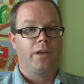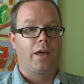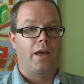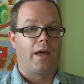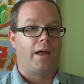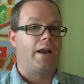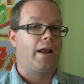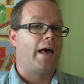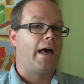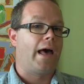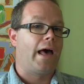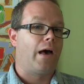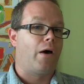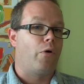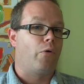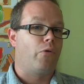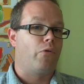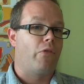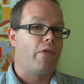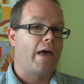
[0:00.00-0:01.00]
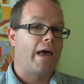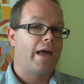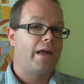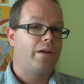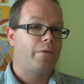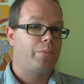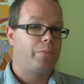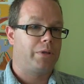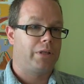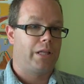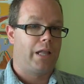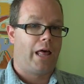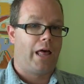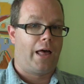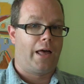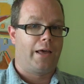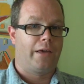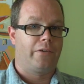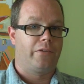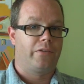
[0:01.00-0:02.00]
and how that
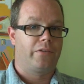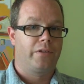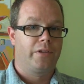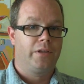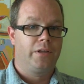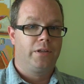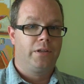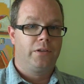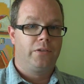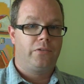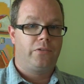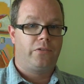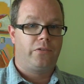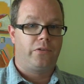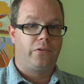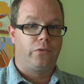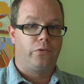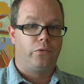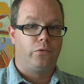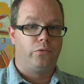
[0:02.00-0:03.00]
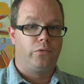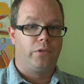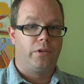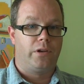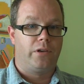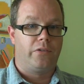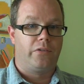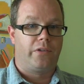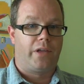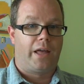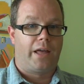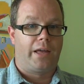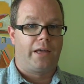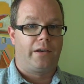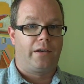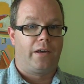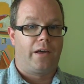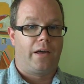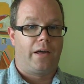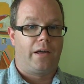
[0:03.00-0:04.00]
applies to the
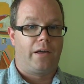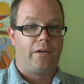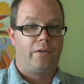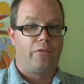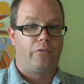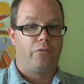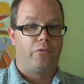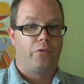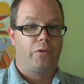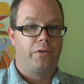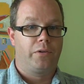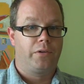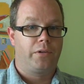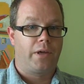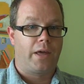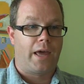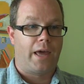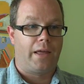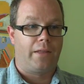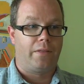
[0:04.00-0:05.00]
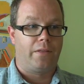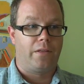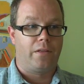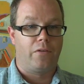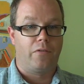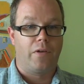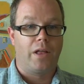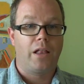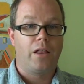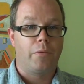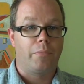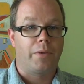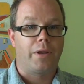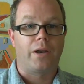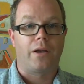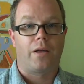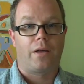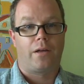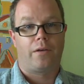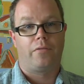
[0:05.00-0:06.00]
design of and the development
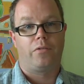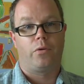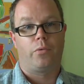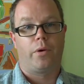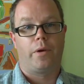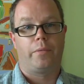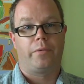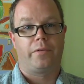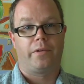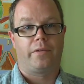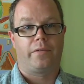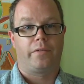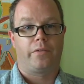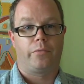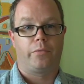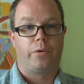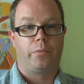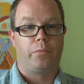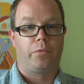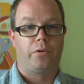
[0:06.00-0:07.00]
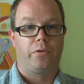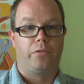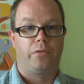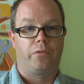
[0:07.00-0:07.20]
of the websites that we produce